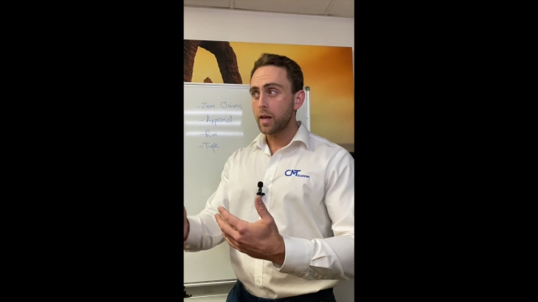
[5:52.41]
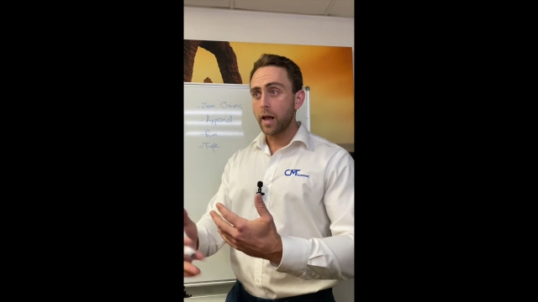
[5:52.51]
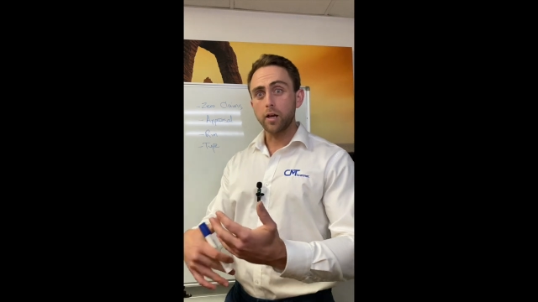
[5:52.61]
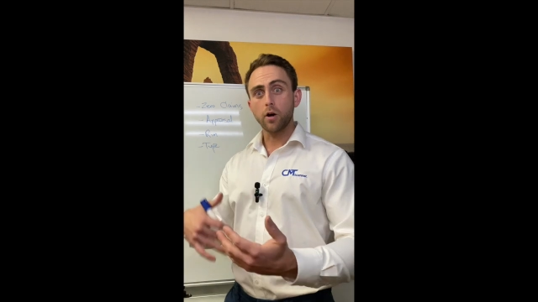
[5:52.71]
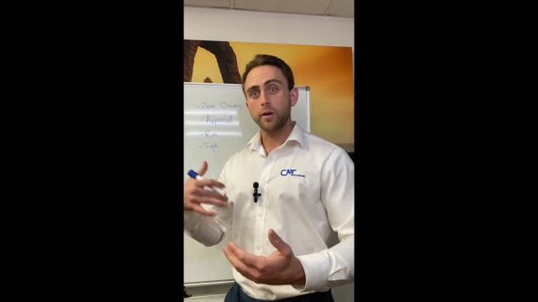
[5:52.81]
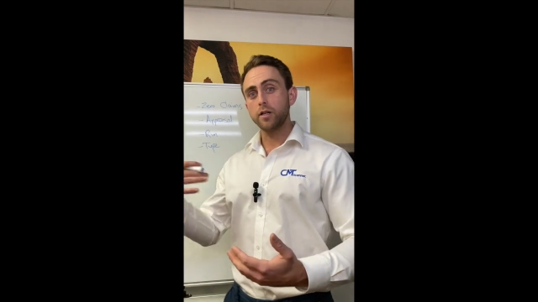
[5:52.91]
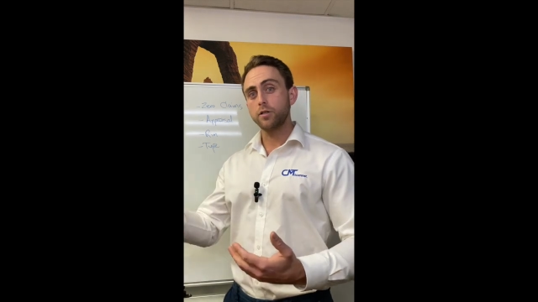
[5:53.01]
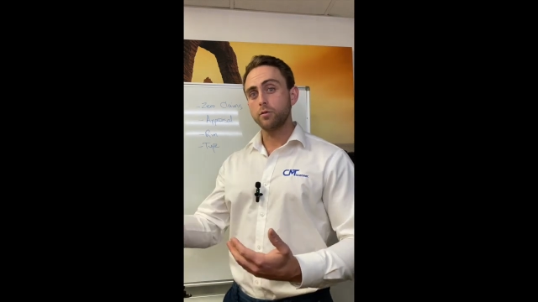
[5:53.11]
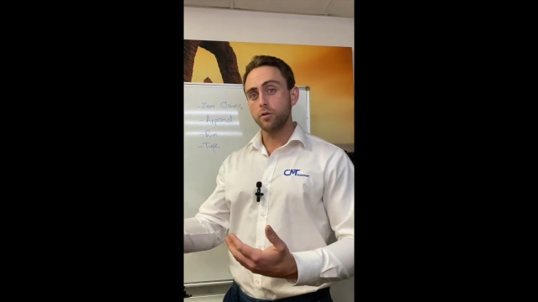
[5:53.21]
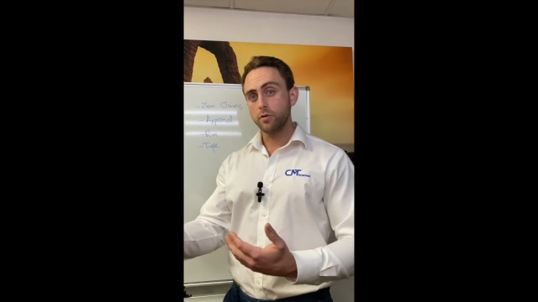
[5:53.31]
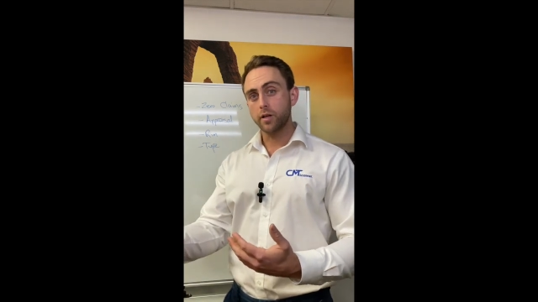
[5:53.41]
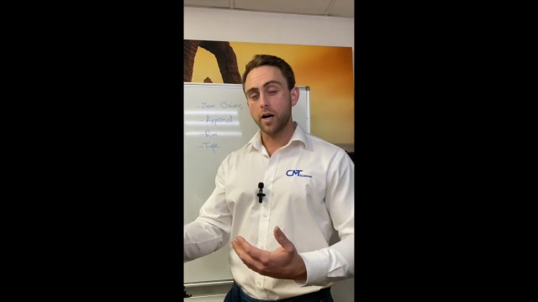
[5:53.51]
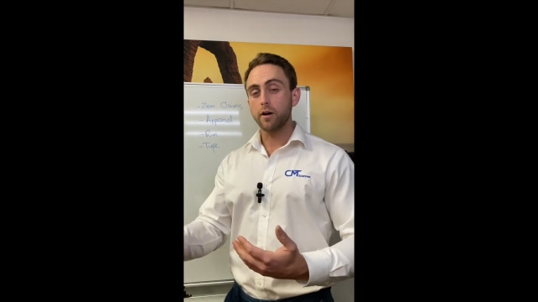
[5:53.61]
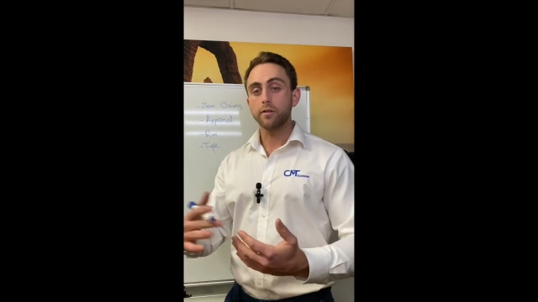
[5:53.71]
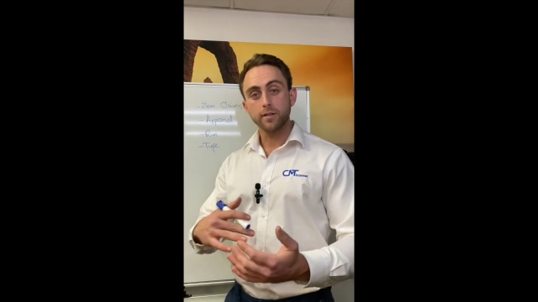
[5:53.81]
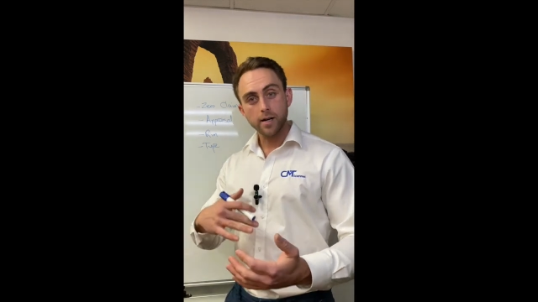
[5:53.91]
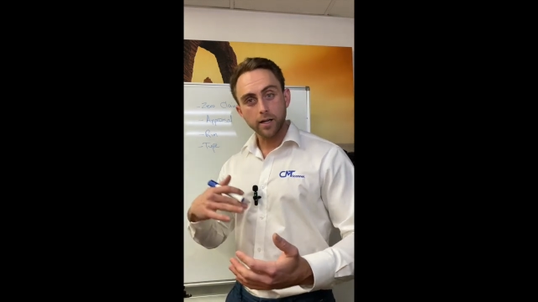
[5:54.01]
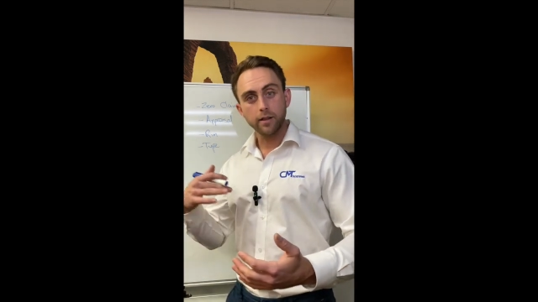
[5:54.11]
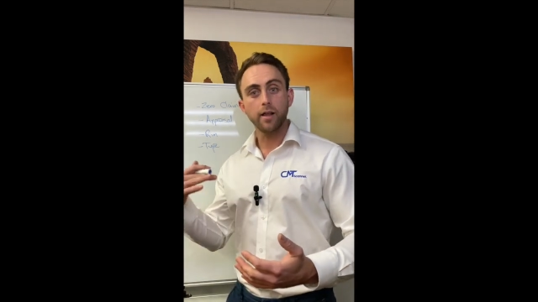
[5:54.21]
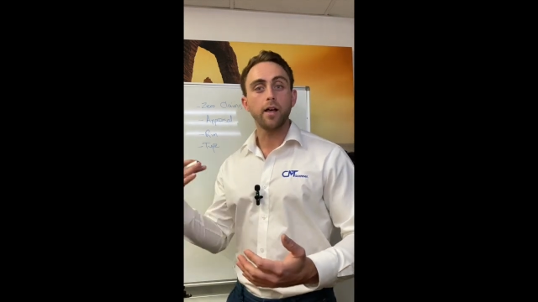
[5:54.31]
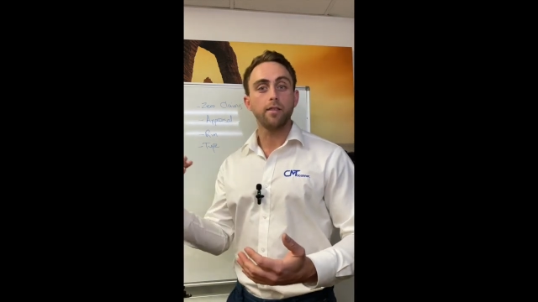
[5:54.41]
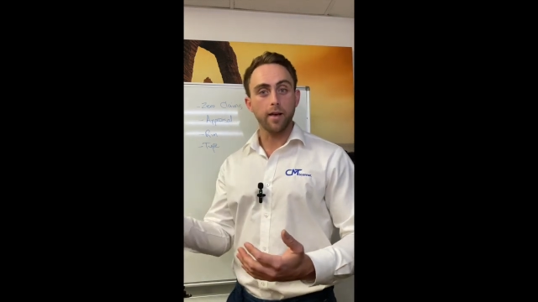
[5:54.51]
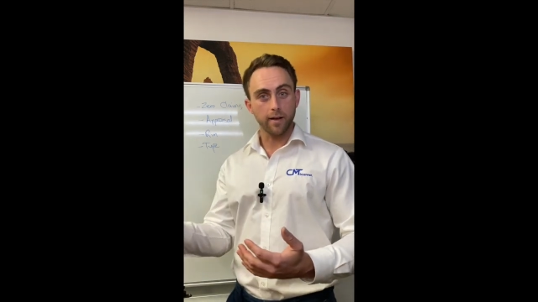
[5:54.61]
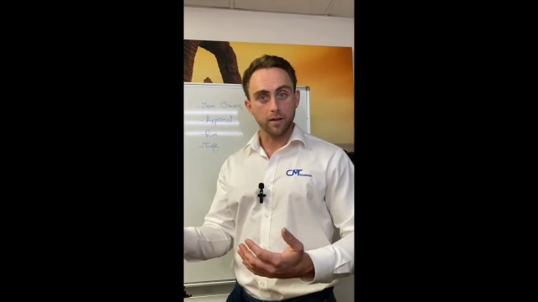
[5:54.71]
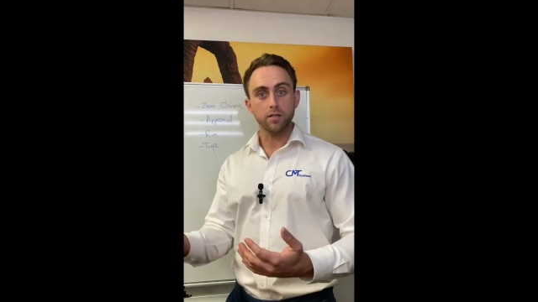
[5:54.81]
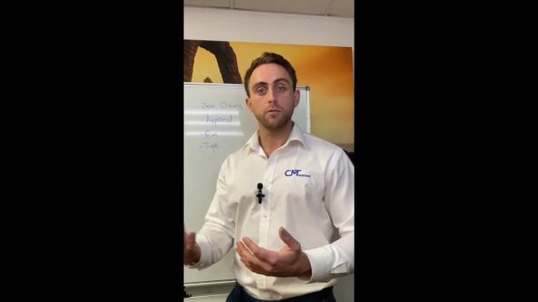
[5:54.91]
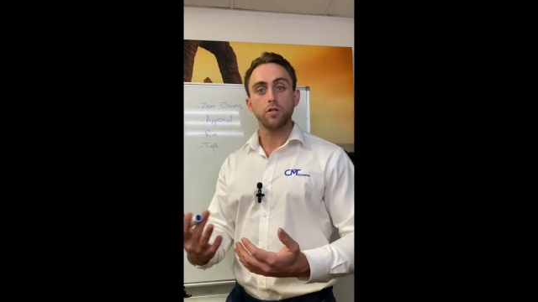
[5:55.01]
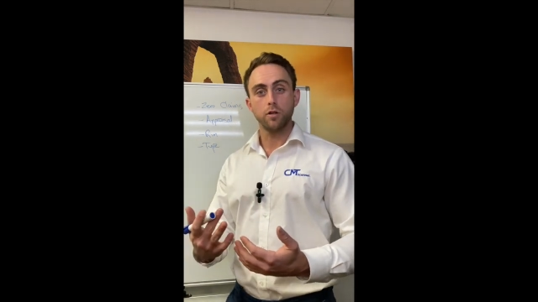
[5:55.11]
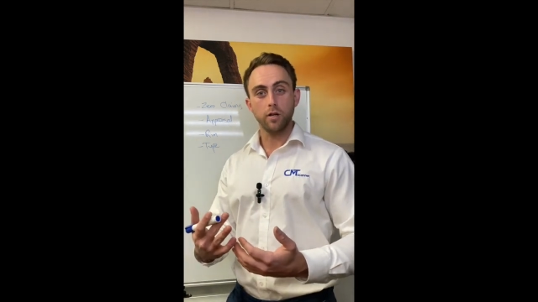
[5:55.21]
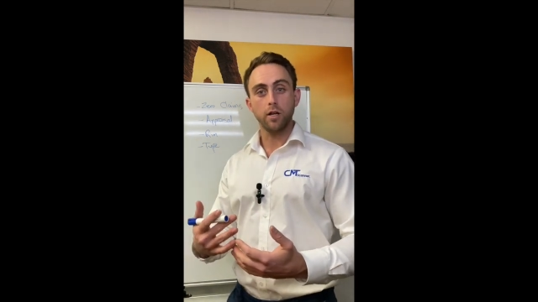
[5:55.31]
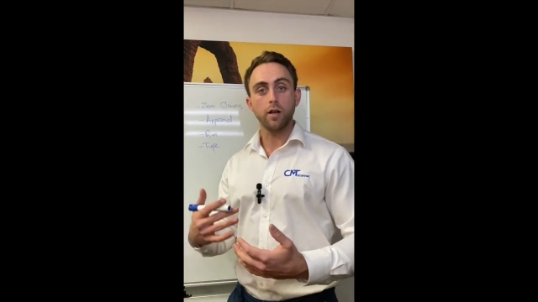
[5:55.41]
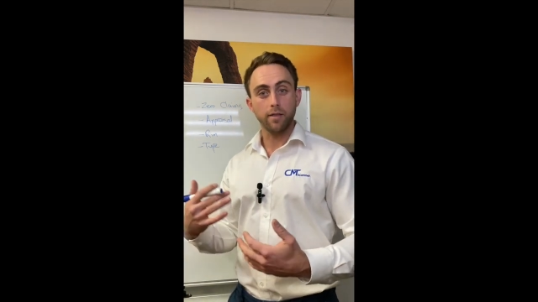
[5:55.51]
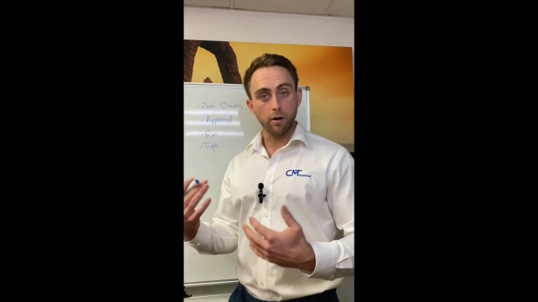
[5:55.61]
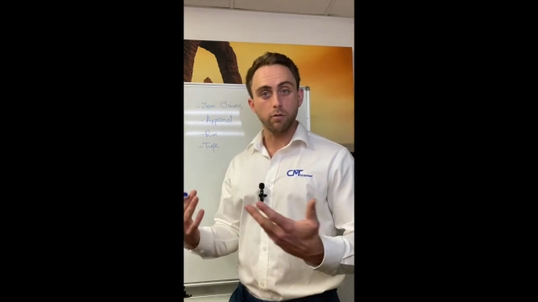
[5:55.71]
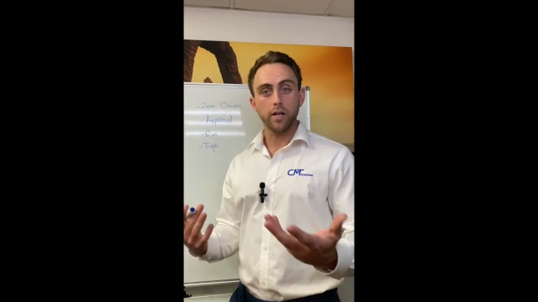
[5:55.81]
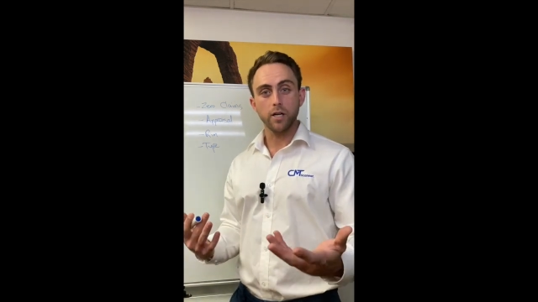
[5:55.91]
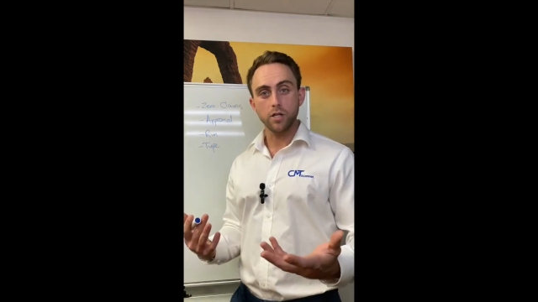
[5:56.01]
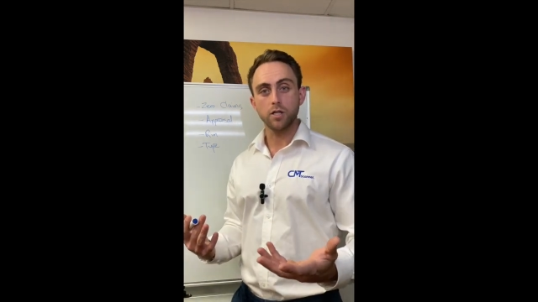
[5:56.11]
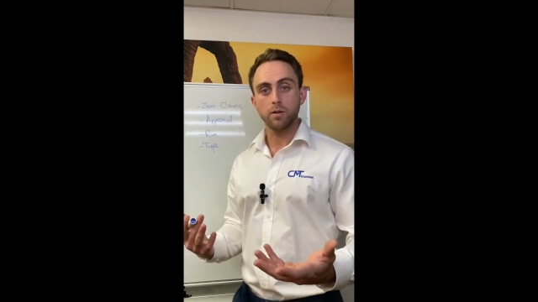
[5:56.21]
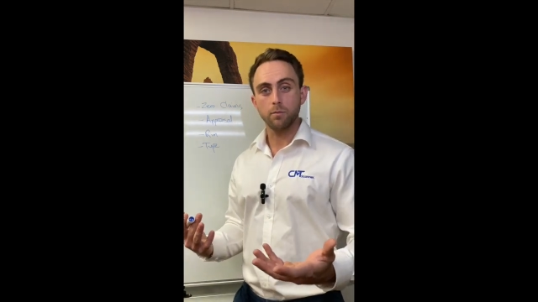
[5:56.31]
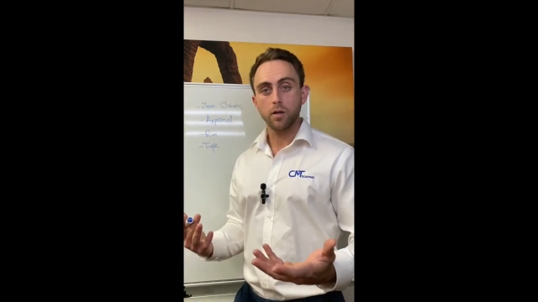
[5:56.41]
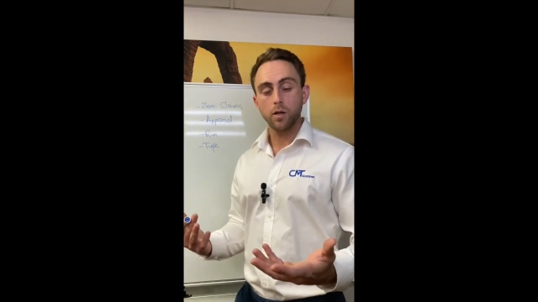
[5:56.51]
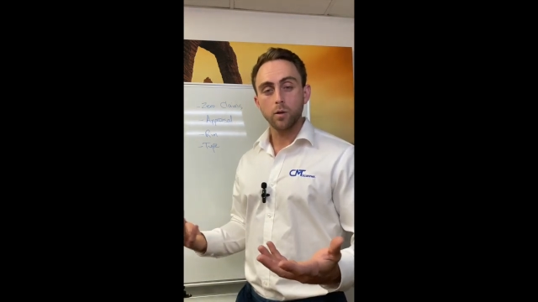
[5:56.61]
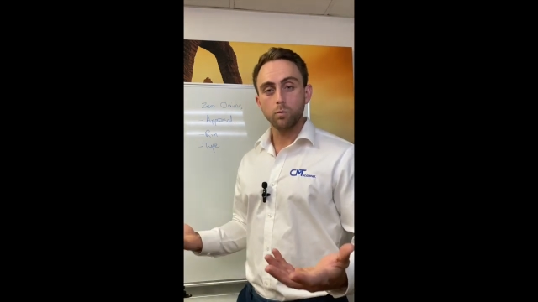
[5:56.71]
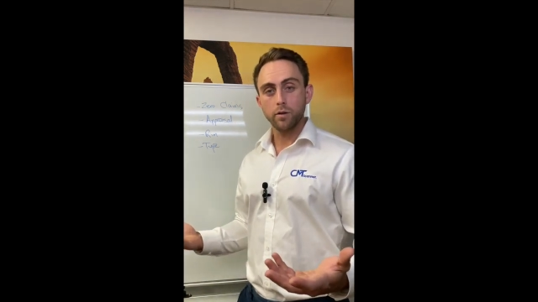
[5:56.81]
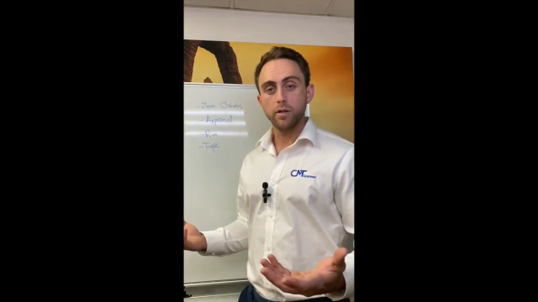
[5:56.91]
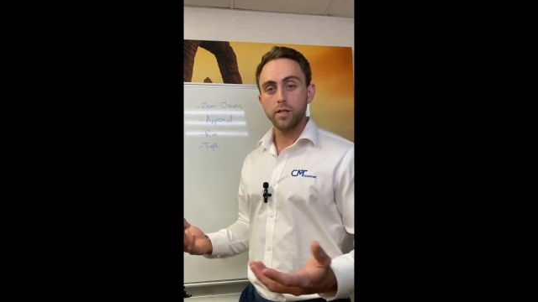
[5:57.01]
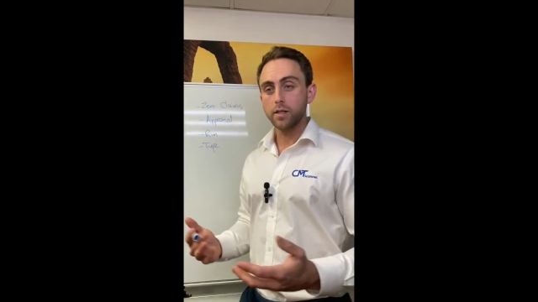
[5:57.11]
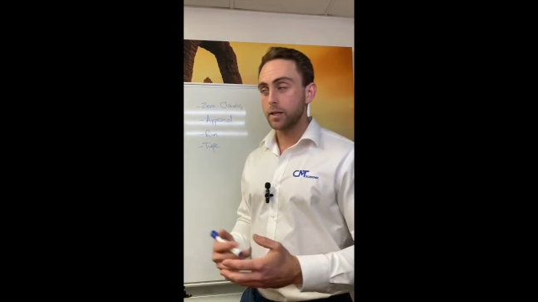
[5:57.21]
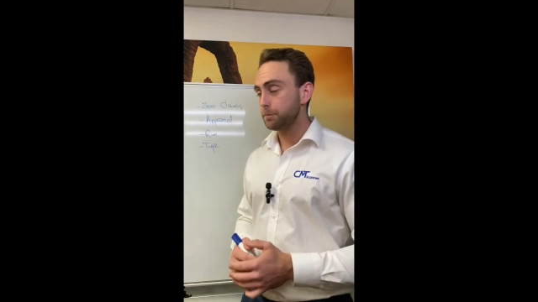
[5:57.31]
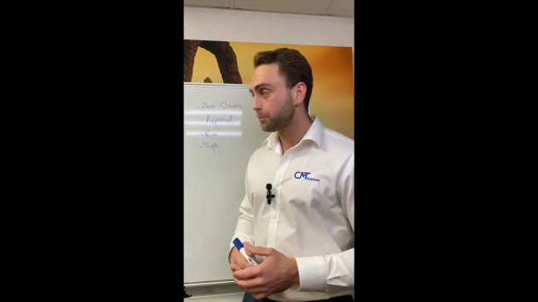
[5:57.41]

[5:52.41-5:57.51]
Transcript: and going into a new car and starting their customer journey and that relationship with the dealer.